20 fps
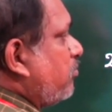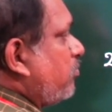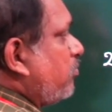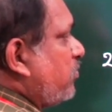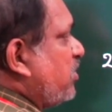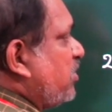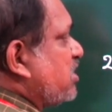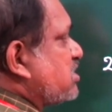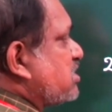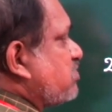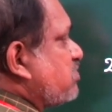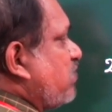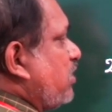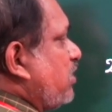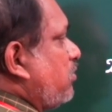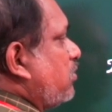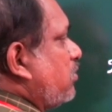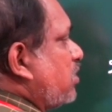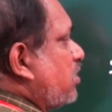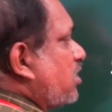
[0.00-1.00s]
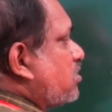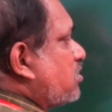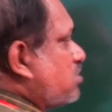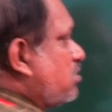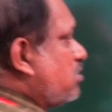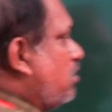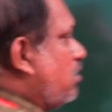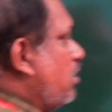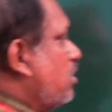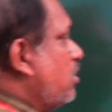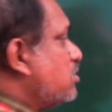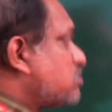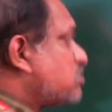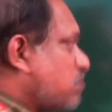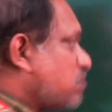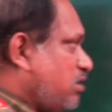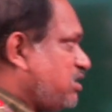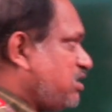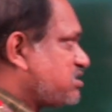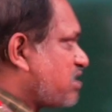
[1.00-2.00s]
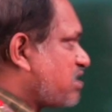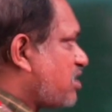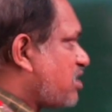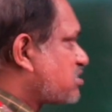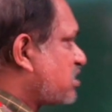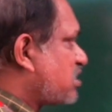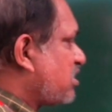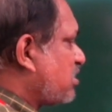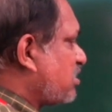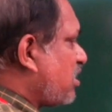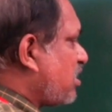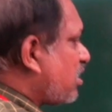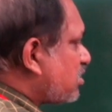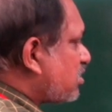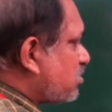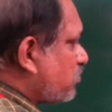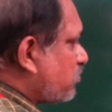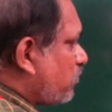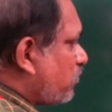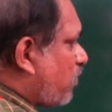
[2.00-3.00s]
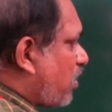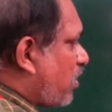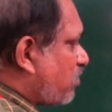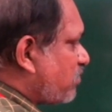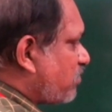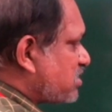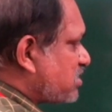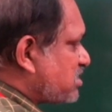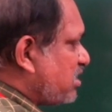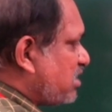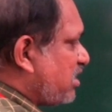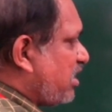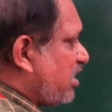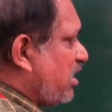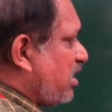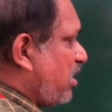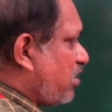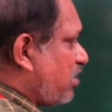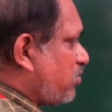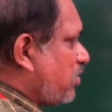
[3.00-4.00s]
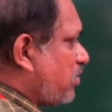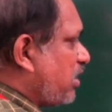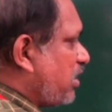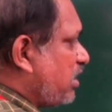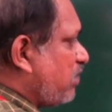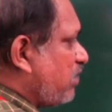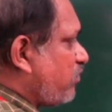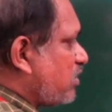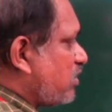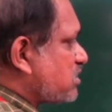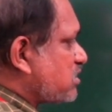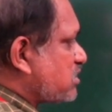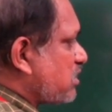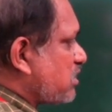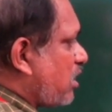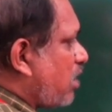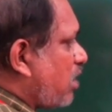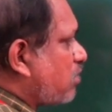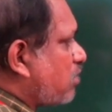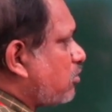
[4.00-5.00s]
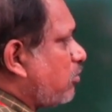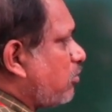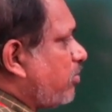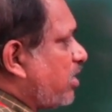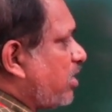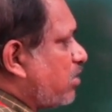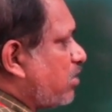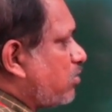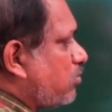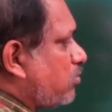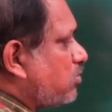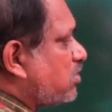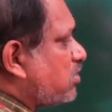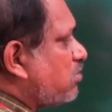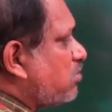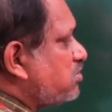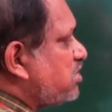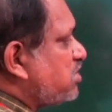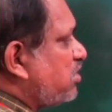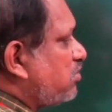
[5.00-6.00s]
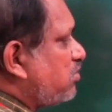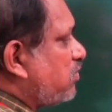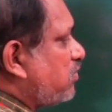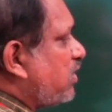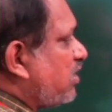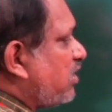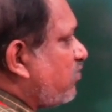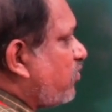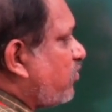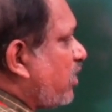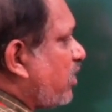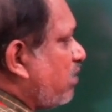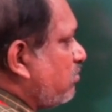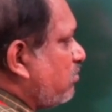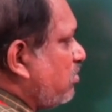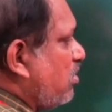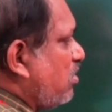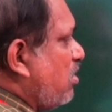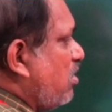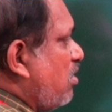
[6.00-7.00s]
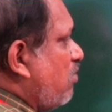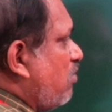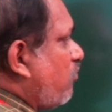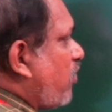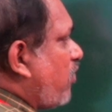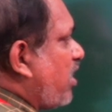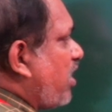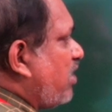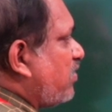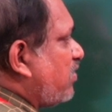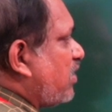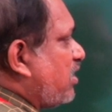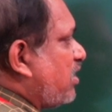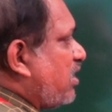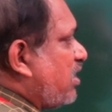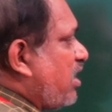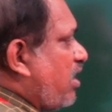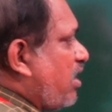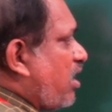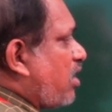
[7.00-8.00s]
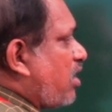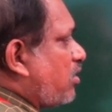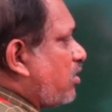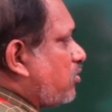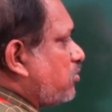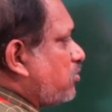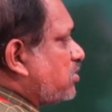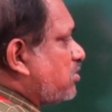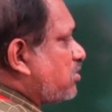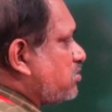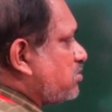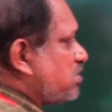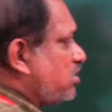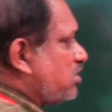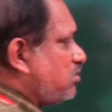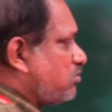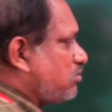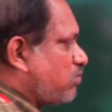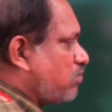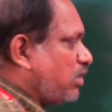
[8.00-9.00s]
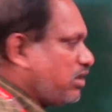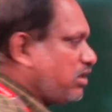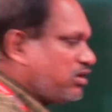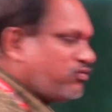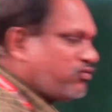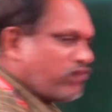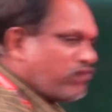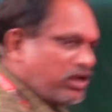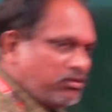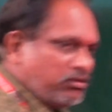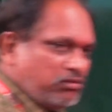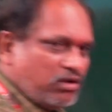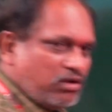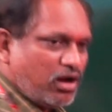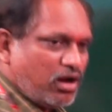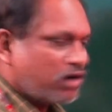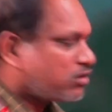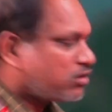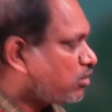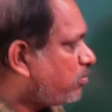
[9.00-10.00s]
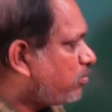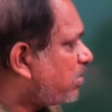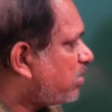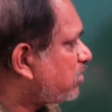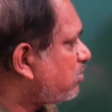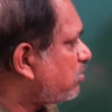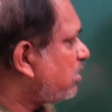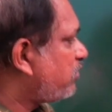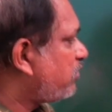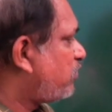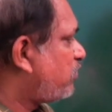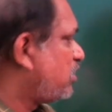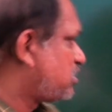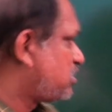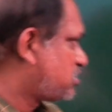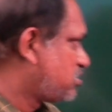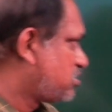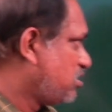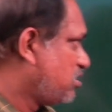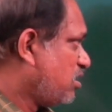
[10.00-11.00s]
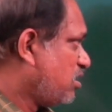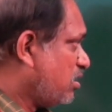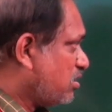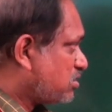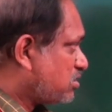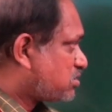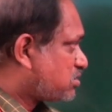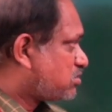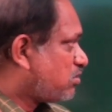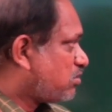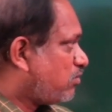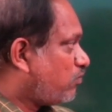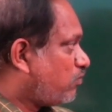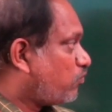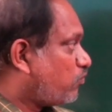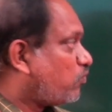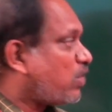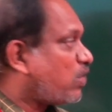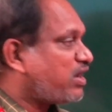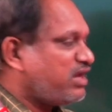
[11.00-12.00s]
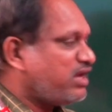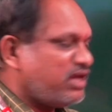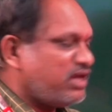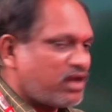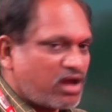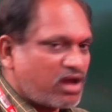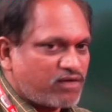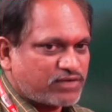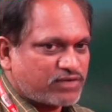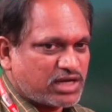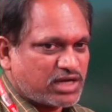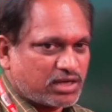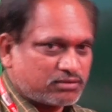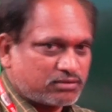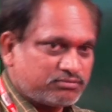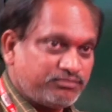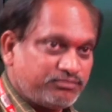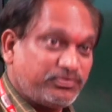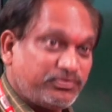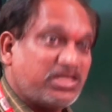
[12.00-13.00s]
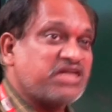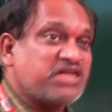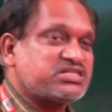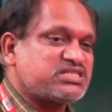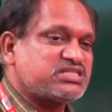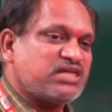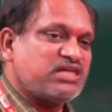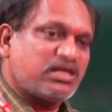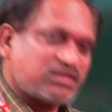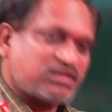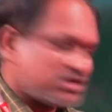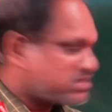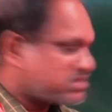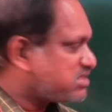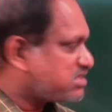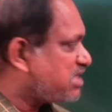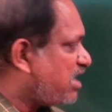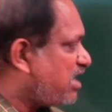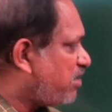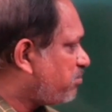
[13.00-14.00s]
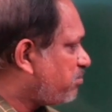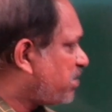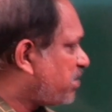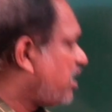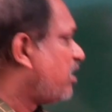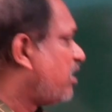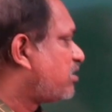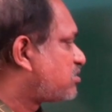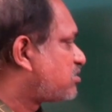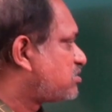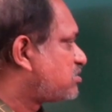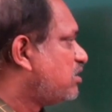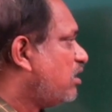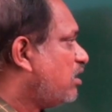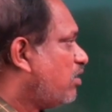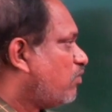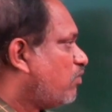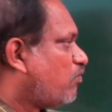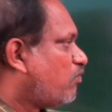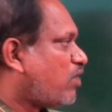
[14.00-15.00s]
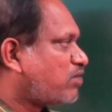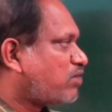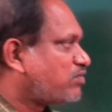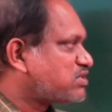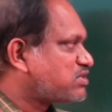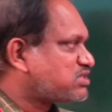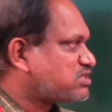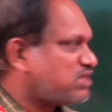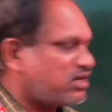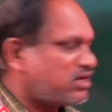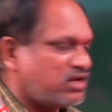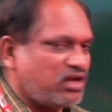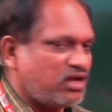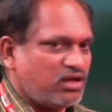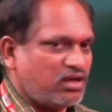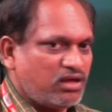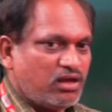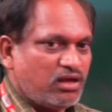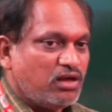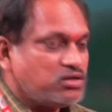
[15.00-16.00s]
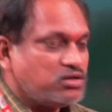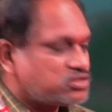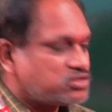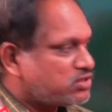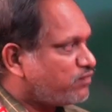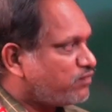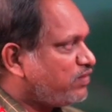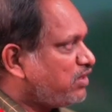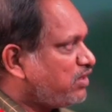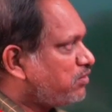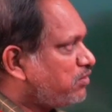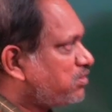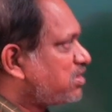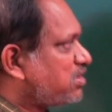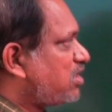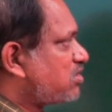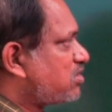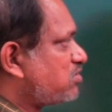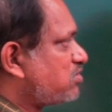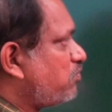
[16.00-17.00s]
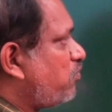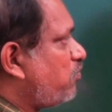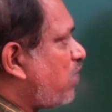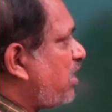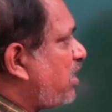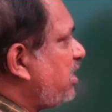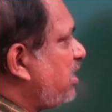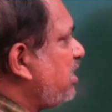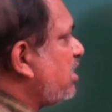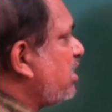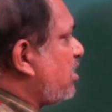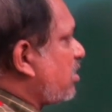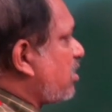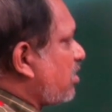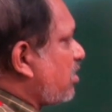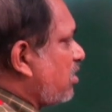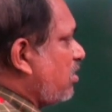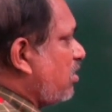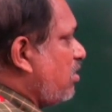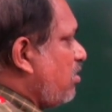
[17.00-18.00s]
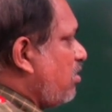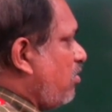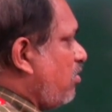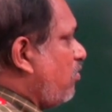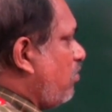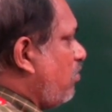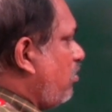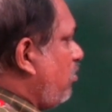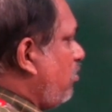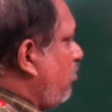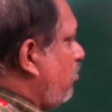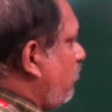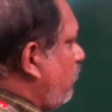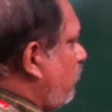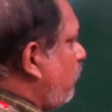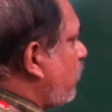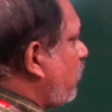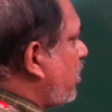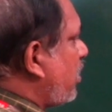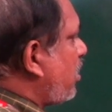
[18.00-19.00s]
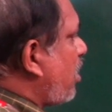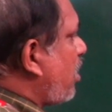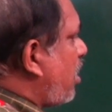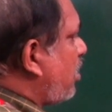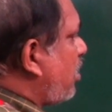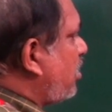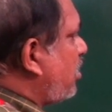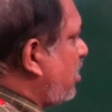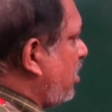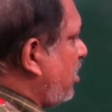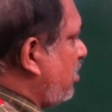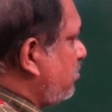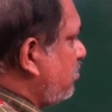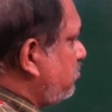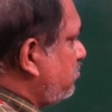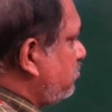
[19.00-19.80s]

This we know that. So he is asking that what was the day 21st October 2025. Find the day on 2025 October 21st. So 1 year after, next year the same date, what was the day? So we know that 1 year, 1 odd day.